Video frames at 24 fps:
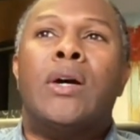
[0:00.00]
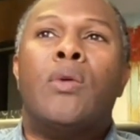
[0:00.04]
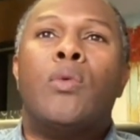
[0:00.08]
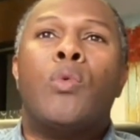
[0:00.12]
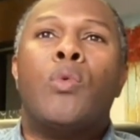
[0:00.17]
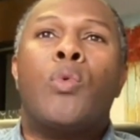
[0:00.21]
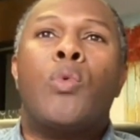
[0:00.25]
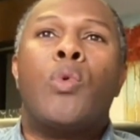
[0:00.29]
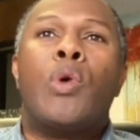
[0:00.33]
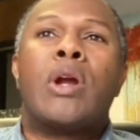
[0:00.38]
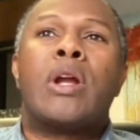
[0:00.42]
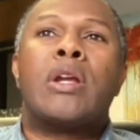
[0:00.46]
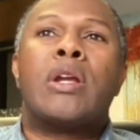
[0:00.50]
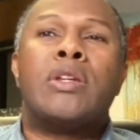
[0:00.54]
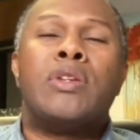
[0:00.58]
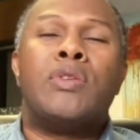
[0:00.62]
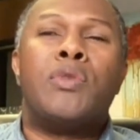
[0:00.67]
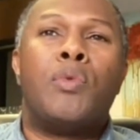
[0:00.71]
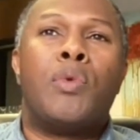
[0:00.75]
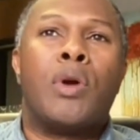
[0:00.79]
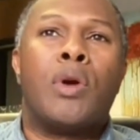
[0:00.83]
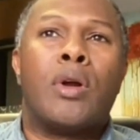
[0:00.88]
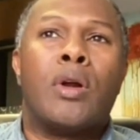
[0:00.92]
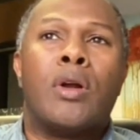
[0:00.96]
where
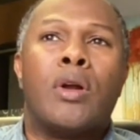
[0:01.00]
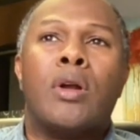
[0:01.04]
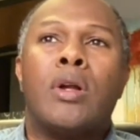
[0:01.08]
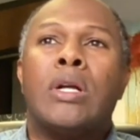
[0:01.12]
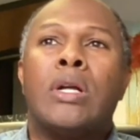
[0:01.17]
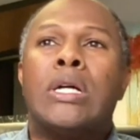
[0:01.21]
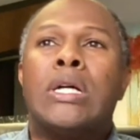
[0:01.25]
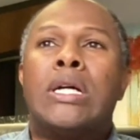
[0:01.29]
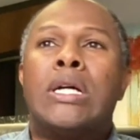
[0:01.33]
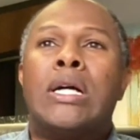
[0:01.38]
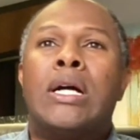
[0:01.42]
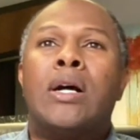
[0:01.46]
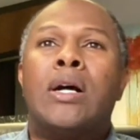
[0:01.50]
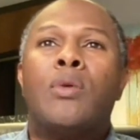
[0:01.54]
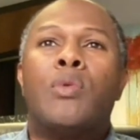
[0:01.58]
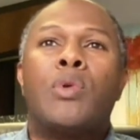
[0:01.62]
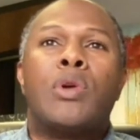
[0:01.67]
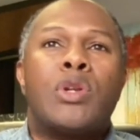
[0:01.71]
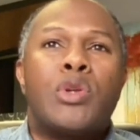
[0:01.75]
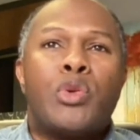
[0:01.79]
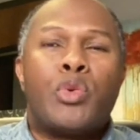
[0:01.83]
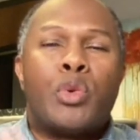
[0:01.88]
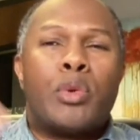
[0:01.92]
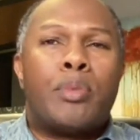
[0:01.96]
you were
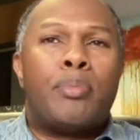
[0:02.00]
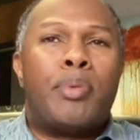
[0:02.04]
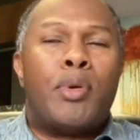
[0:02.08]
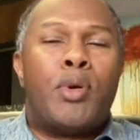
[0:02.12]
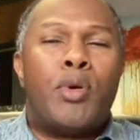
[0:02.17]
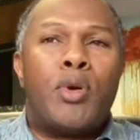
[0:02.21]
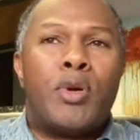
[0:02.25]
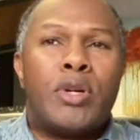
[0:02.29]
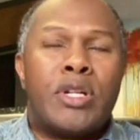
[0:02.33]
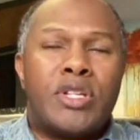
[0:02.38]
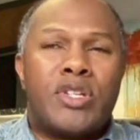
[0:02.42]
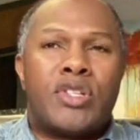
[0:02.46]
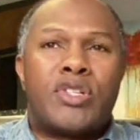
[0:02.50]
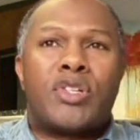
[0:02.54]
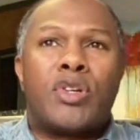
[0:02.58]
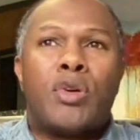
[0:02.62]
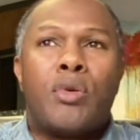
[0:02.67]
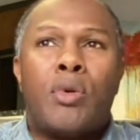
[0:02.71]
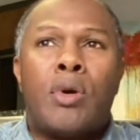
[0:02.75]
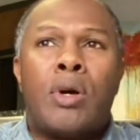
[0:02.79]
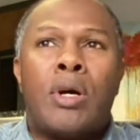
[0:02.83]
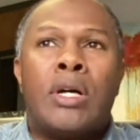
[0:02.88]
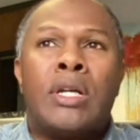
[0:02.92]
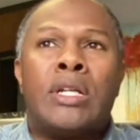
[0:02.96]
born, and
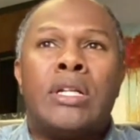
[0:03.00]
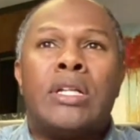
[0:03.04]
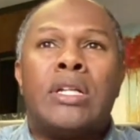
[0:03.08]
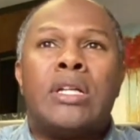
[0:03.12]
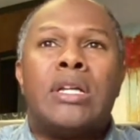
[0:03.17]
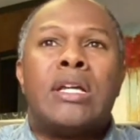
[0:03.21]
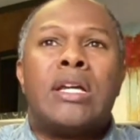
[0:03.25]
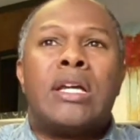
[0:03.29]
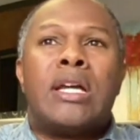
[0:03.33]
so on,